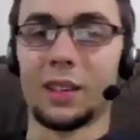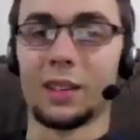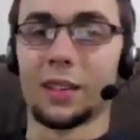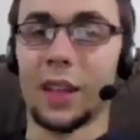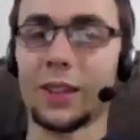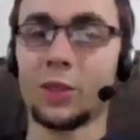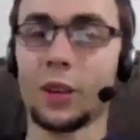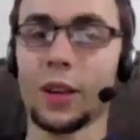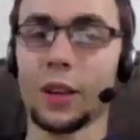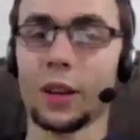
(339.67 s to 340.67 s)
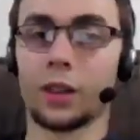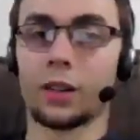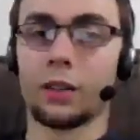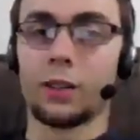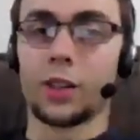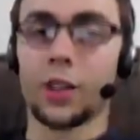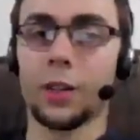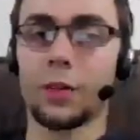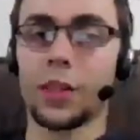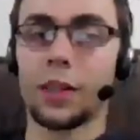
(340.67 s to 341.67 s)
That's weird. Genny
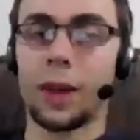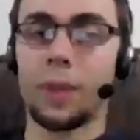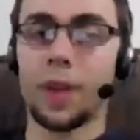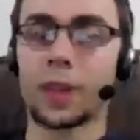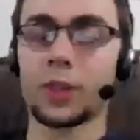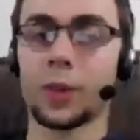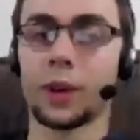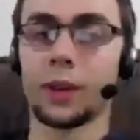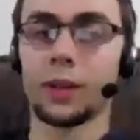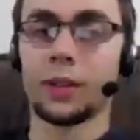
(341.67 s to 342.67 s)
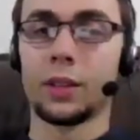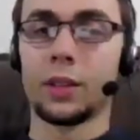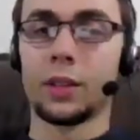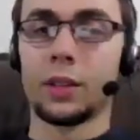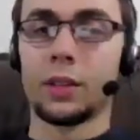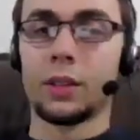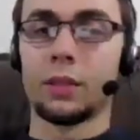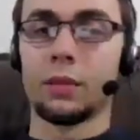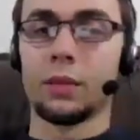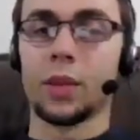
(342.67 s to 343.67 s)
was like my best one.
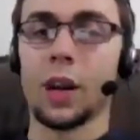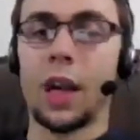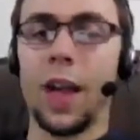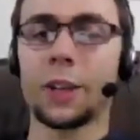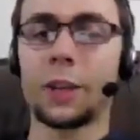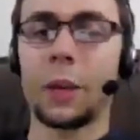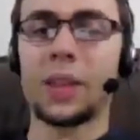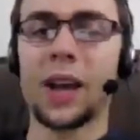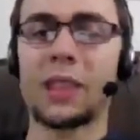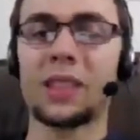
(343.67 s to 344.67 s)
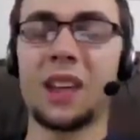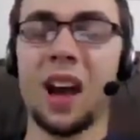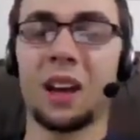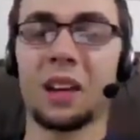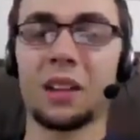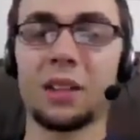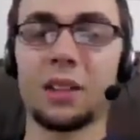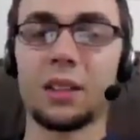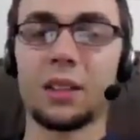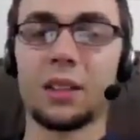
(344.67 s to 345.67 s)
Well, actually, maybe Tatiana.
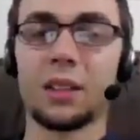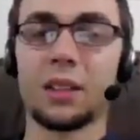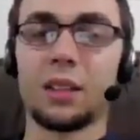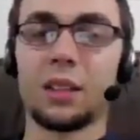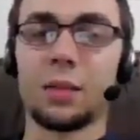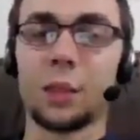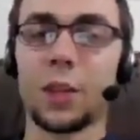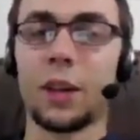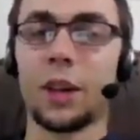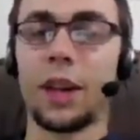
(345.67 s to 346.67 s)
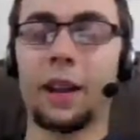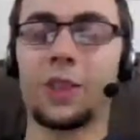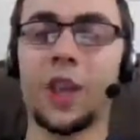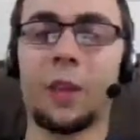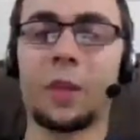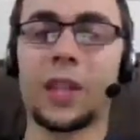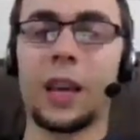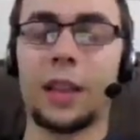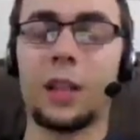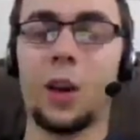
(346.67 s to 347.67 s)
But Genny, I guess Genny was kind
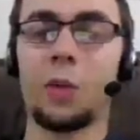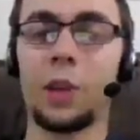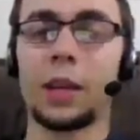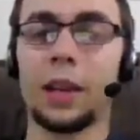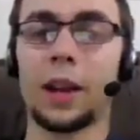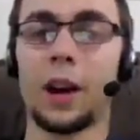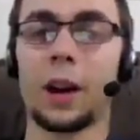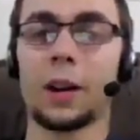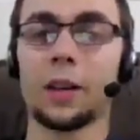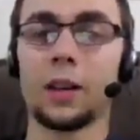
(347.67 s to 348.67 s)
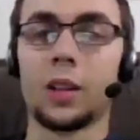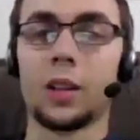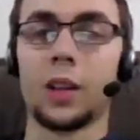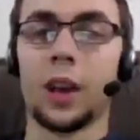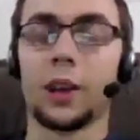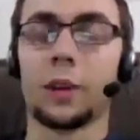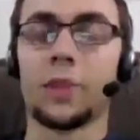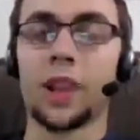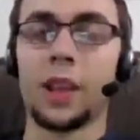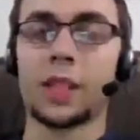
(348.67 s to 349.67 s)
of like the only cleric on
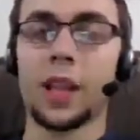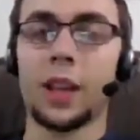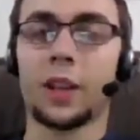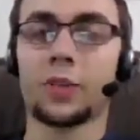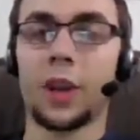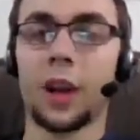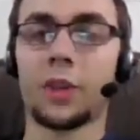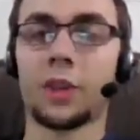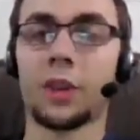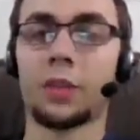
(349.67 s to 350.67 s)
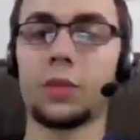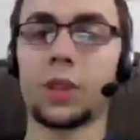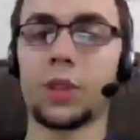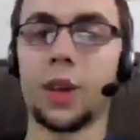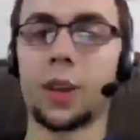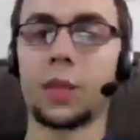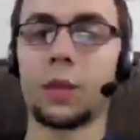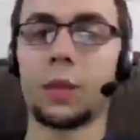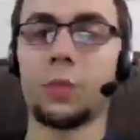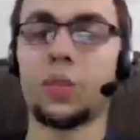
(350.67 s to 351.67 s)
Fel Celica's route, though. So I don't know.
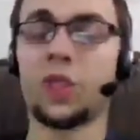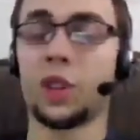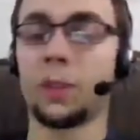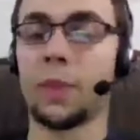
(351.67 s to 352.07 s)
Maybe she was just good by